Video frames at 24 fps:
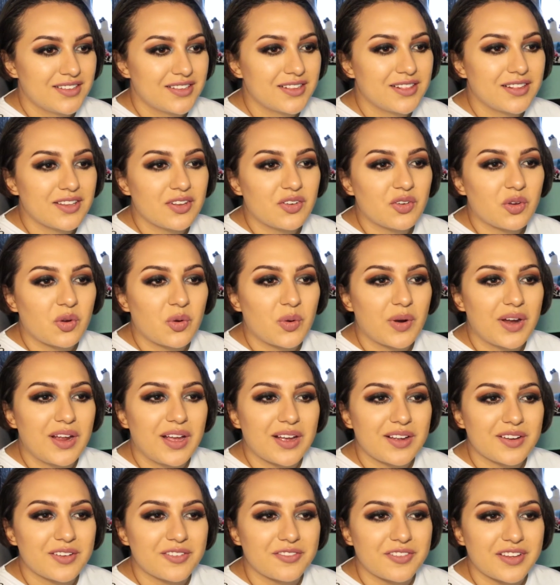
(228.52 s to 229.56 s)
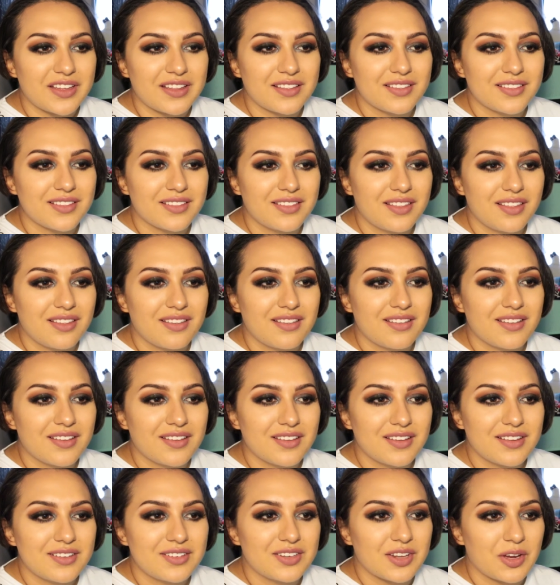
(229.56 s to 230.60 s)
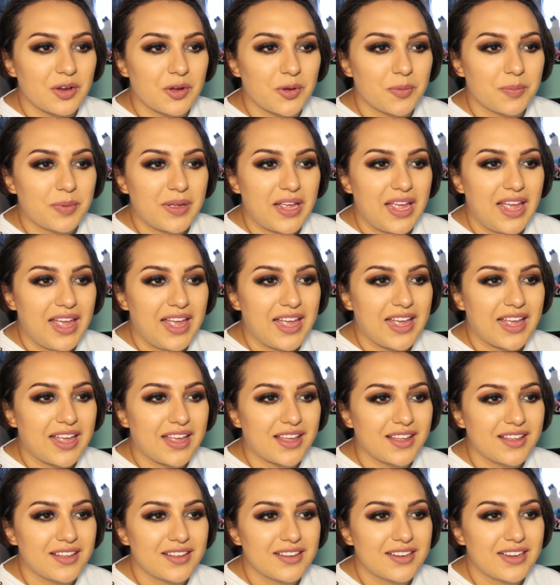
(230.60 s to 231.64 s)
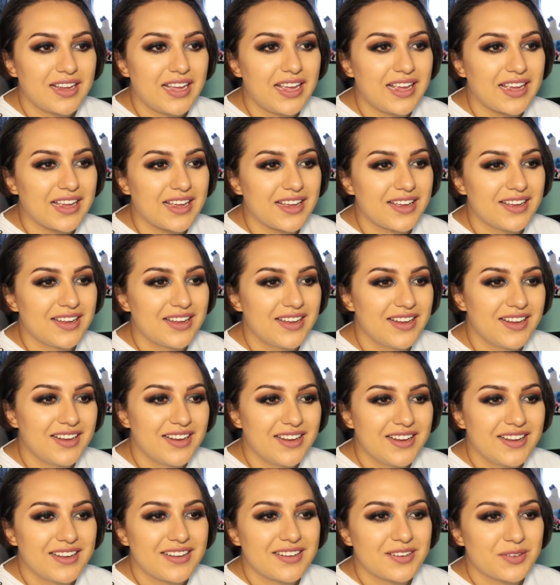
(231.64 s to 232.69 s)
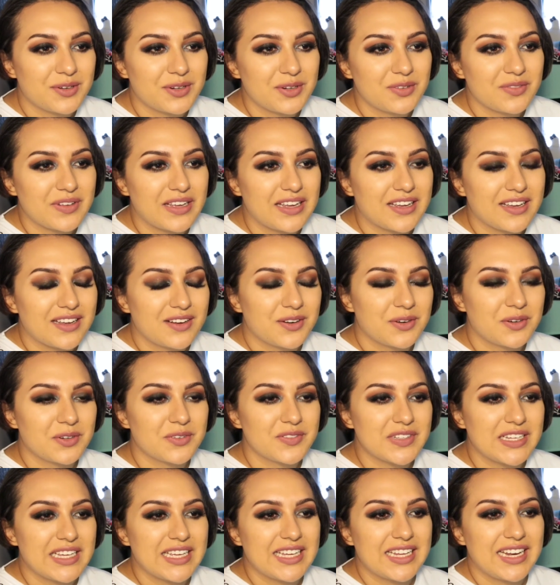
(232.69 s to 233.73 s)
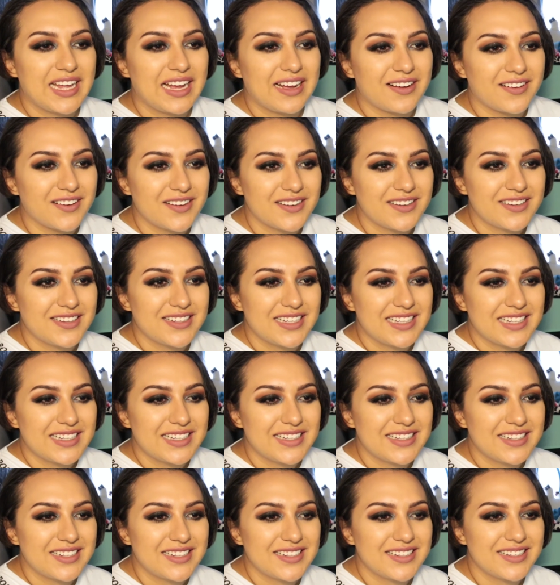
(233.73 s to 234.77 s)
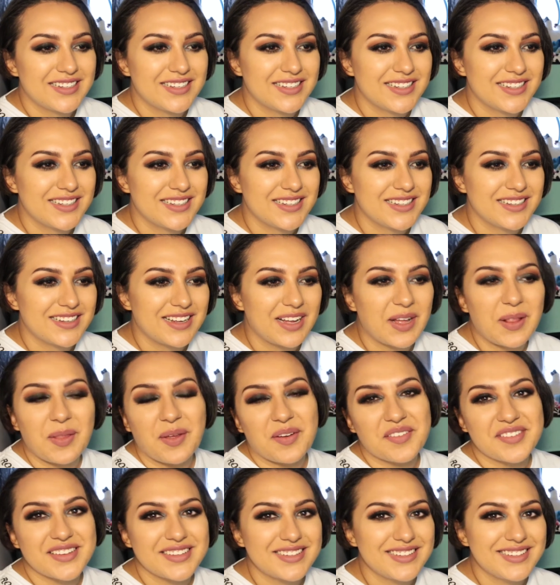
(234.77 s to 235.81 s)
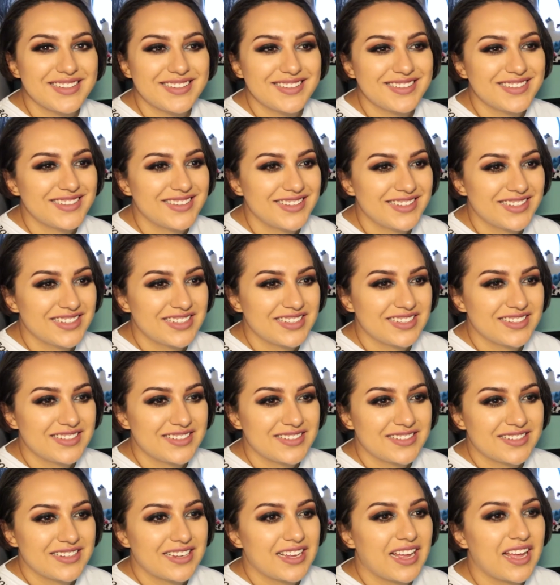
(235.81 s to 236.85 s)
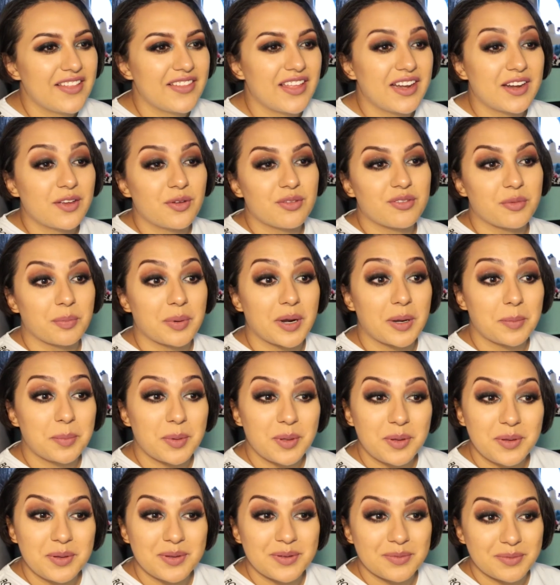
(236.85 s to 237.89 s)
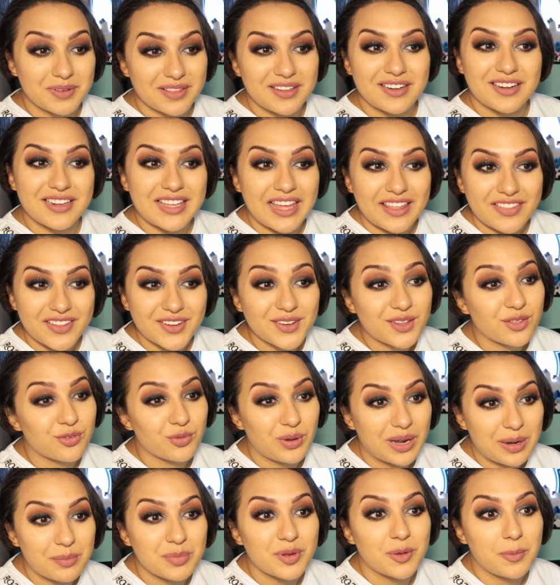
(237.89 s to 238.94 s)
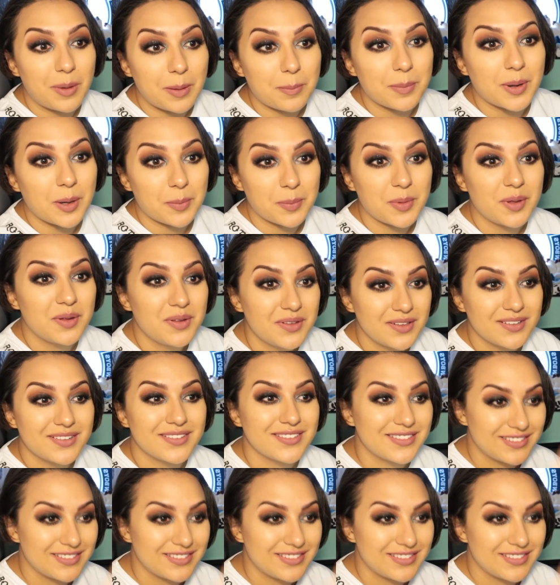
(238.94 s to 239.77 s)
The little choreography is dope. A, a, groove it, groove it out. I love it. And then it goes to purple when they're together because red and blue make purple.